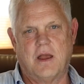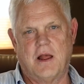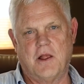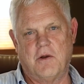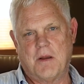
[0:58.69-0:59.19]

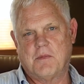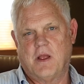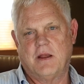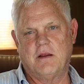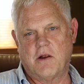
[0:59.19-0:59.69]
Hello, I'm
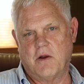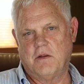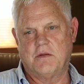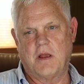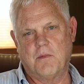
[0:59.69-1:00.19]
Clayton
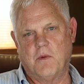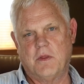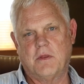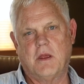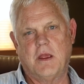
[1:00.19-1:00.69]
Curtis. I'm
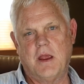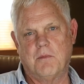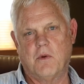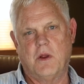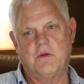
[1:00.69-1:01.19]
with
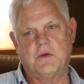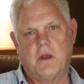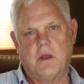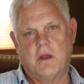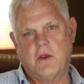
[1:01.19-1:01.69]

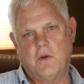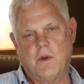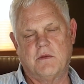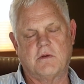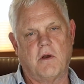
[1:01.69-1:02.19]
Enbridge
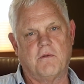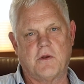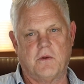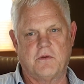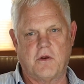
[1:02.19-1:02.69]
U.S.
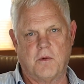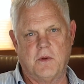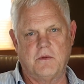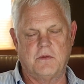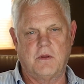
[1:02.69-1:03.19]
Gulf Coast
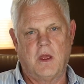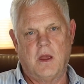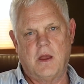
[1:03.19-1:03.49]
Terminals.